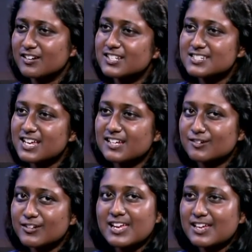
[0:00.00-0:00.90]
It's like,
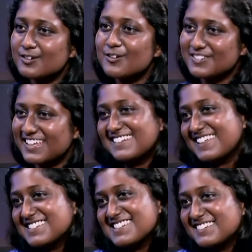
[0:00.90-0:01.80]
okay, no, like
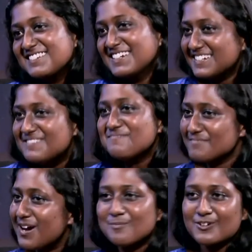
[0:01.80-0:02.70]
that's,
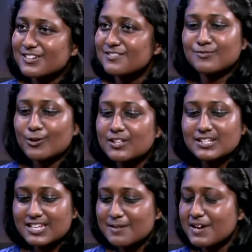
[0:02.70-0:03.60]
I'm going to fall
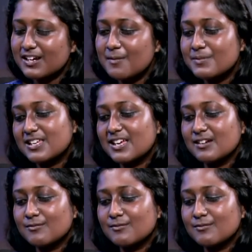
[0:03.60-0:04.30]
and get back up again.